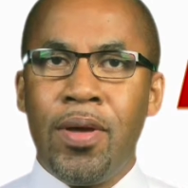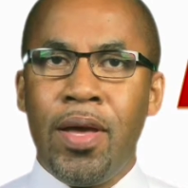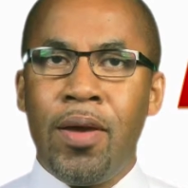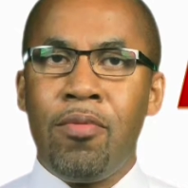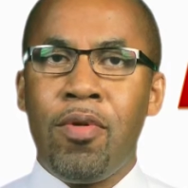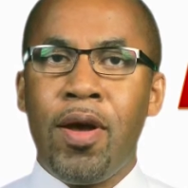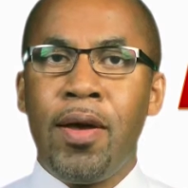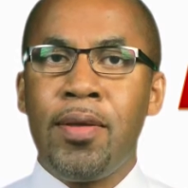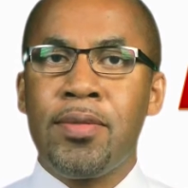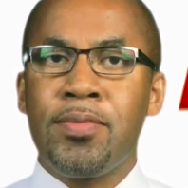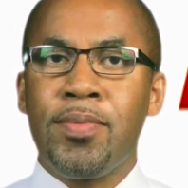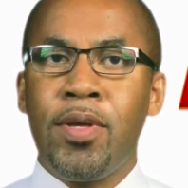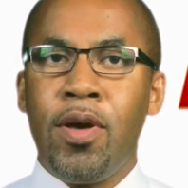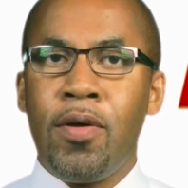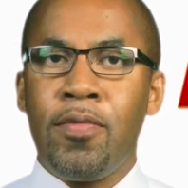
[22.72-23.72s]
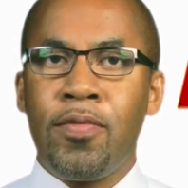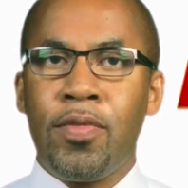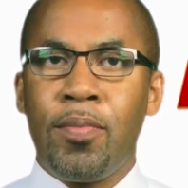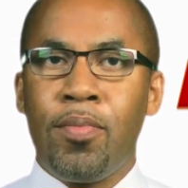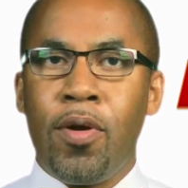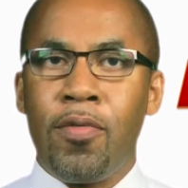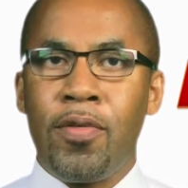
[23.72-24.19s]
It reminds me of
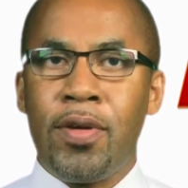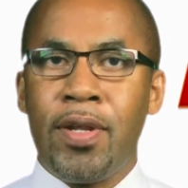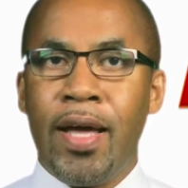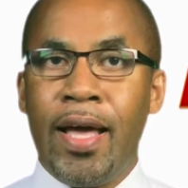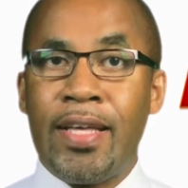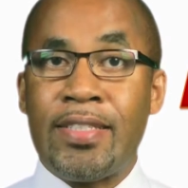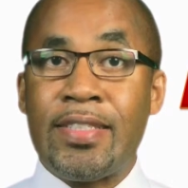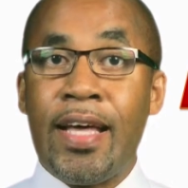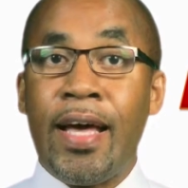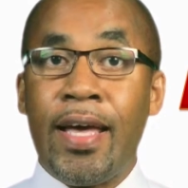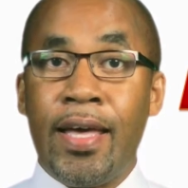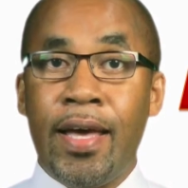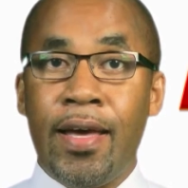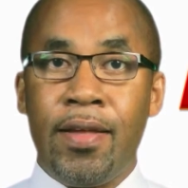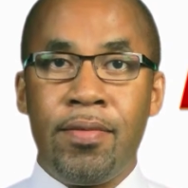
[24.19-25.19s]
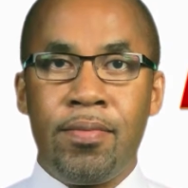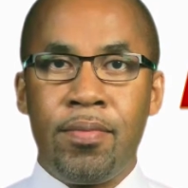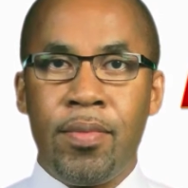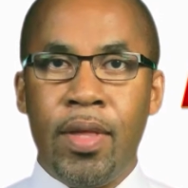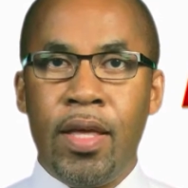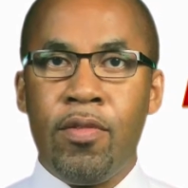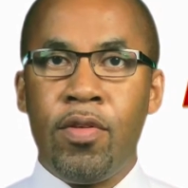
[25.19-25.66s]
the prophet Isaiah,
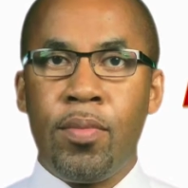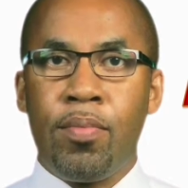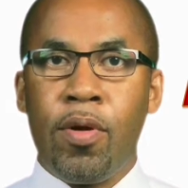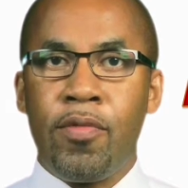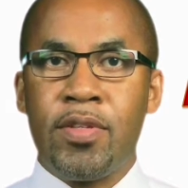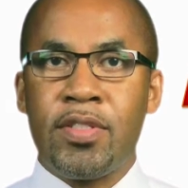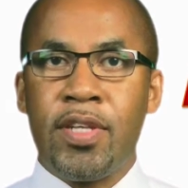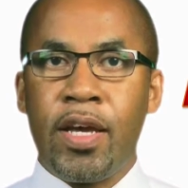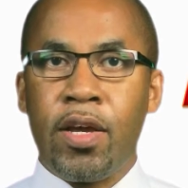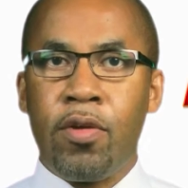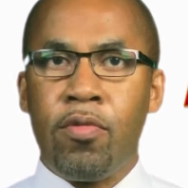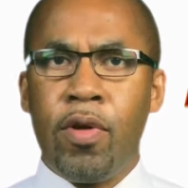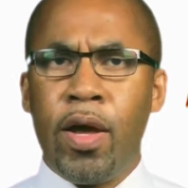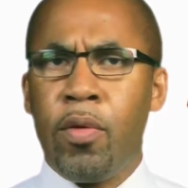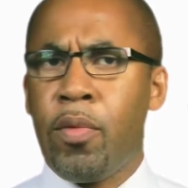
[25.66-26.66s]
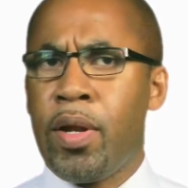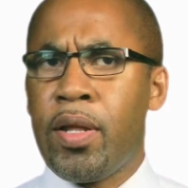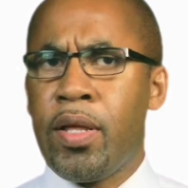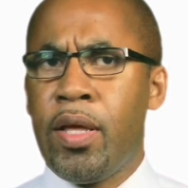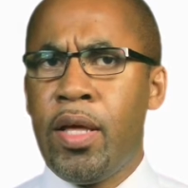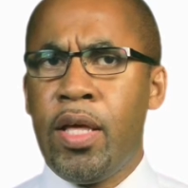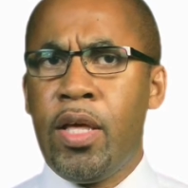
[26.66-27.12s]
even the prophet Zechariah
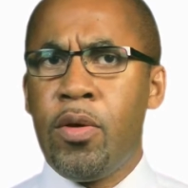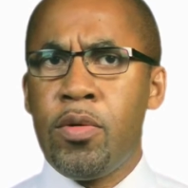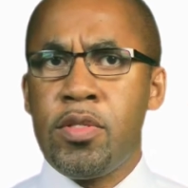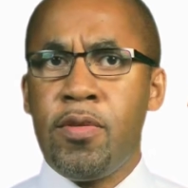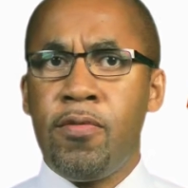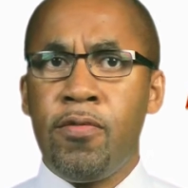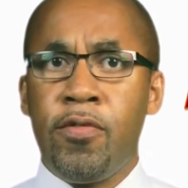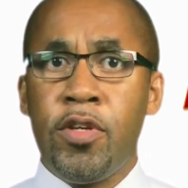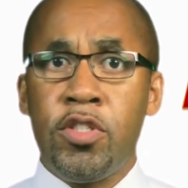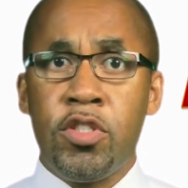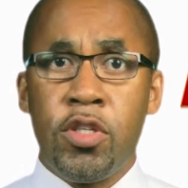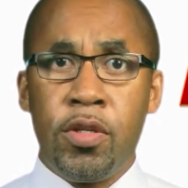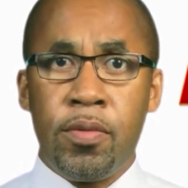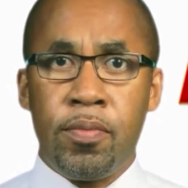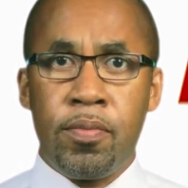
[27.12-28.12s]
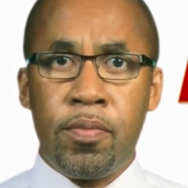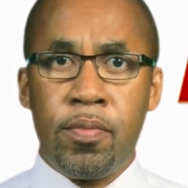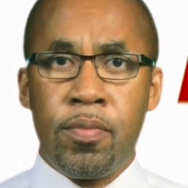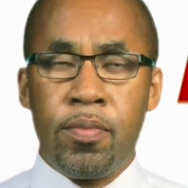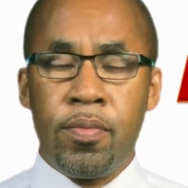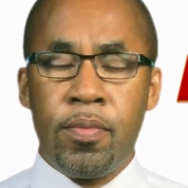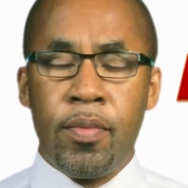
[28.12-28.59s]
when he was in vision
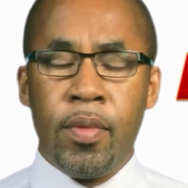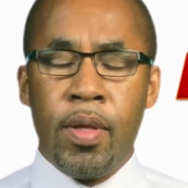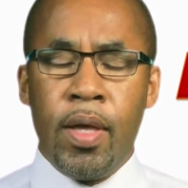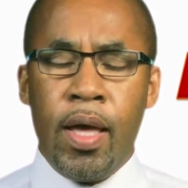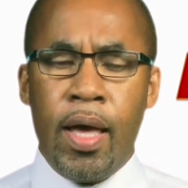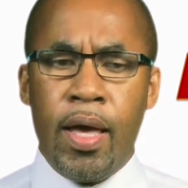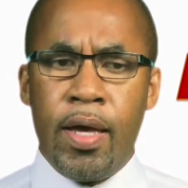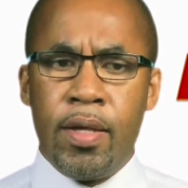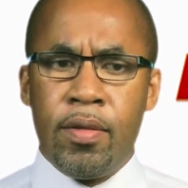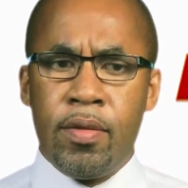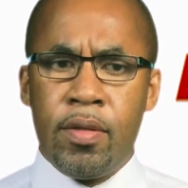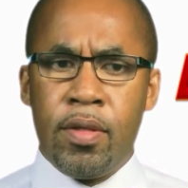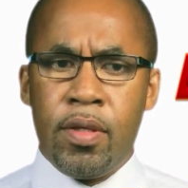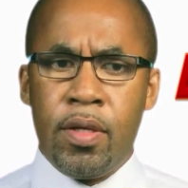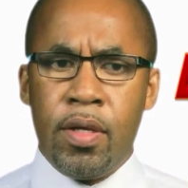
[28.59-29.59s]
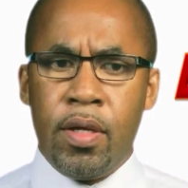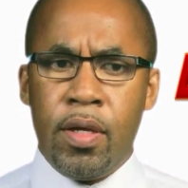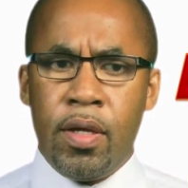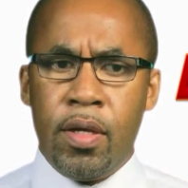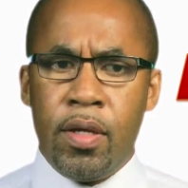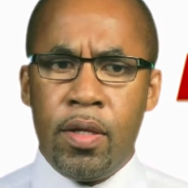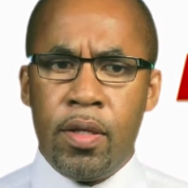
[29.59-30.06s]
and
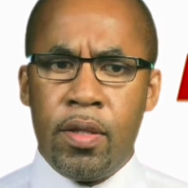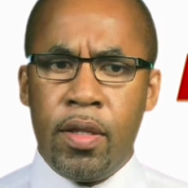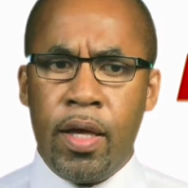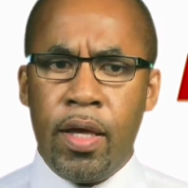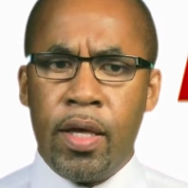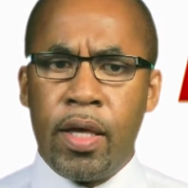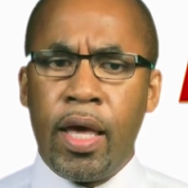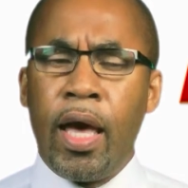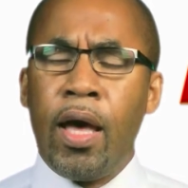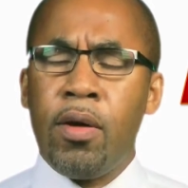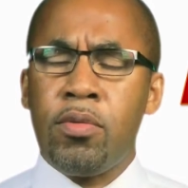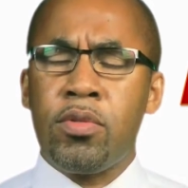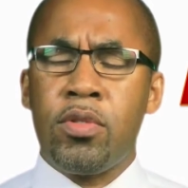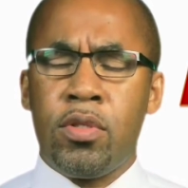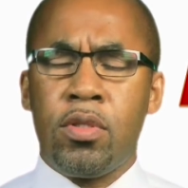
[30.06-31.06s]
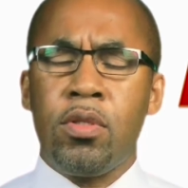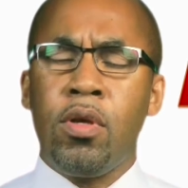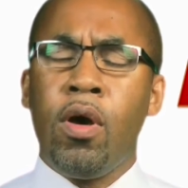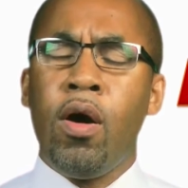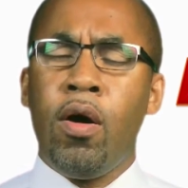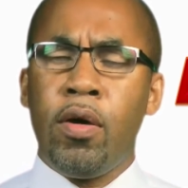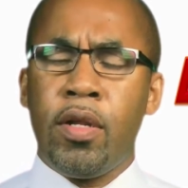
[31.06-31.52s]
they encountered
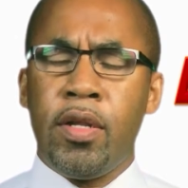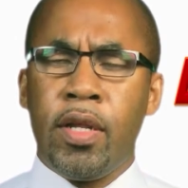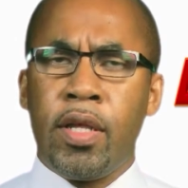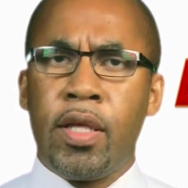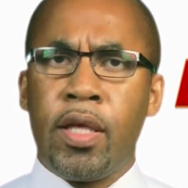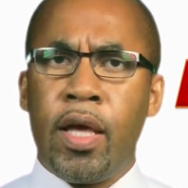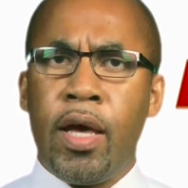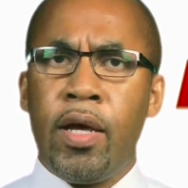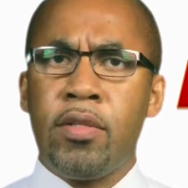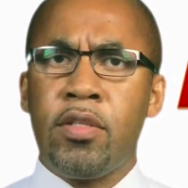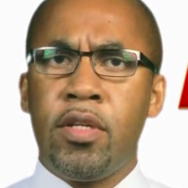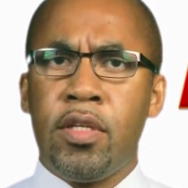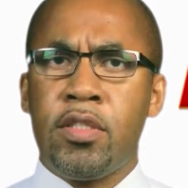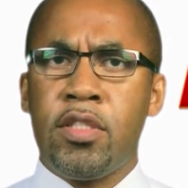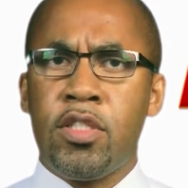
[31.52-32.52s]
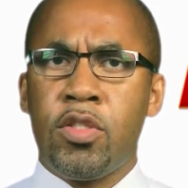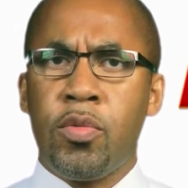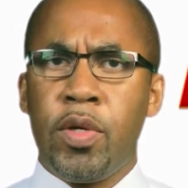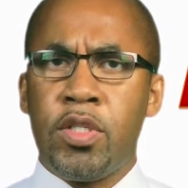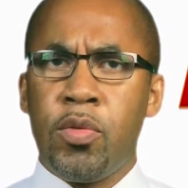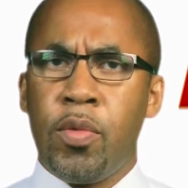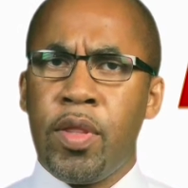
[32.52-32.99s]
God and they encountered a
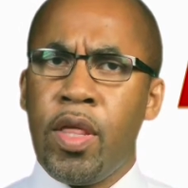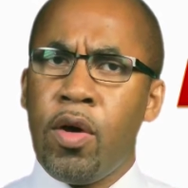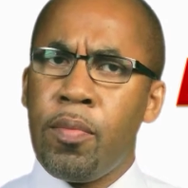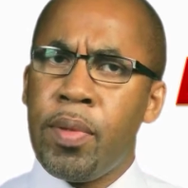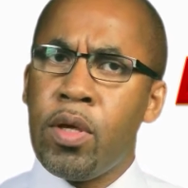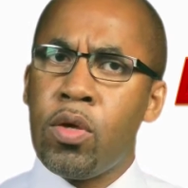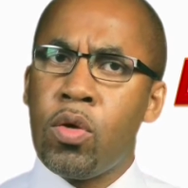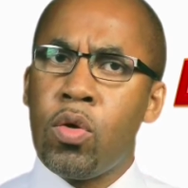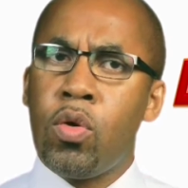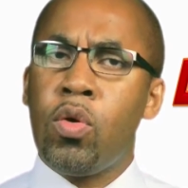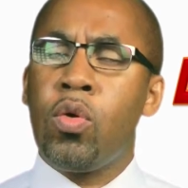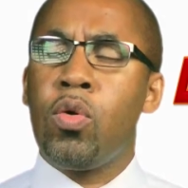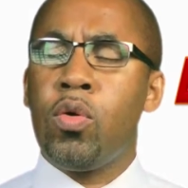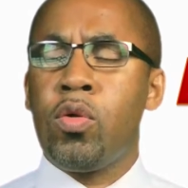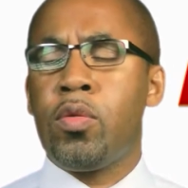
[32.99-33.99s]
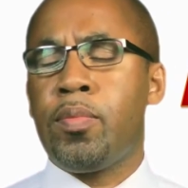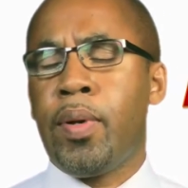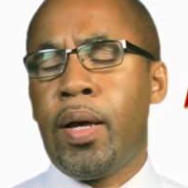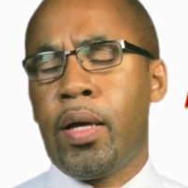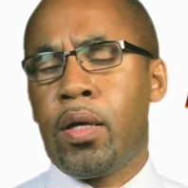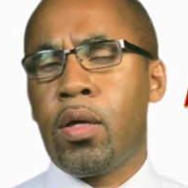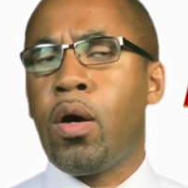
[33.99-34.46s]
situation where they were being called
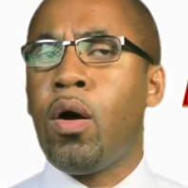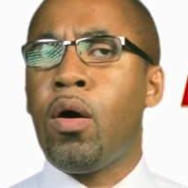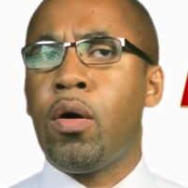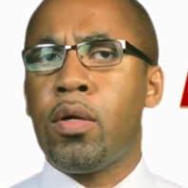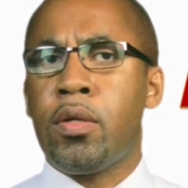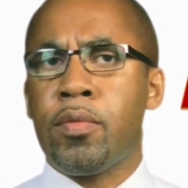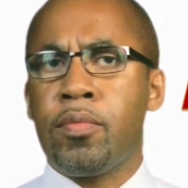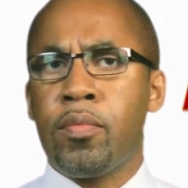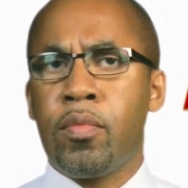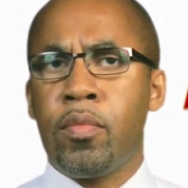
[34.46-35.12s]
by God